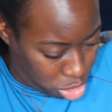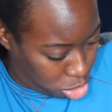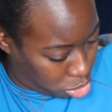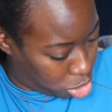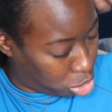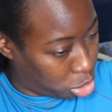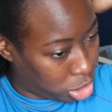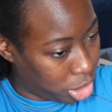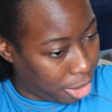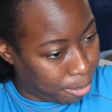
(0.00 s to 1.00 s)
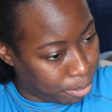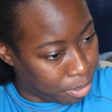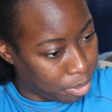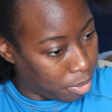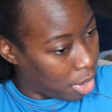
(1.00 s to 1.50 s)
do. Usually
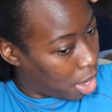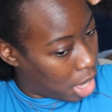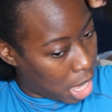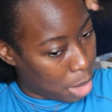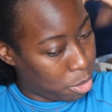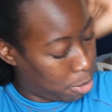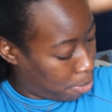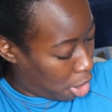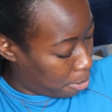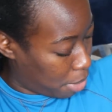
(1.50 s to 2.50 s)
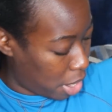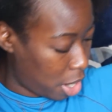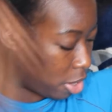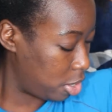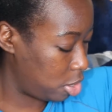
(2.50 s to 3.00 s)
I would part my
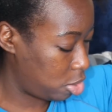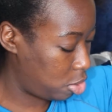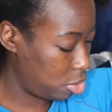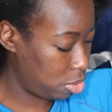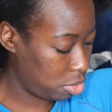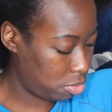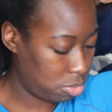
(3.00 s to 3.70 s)
hair into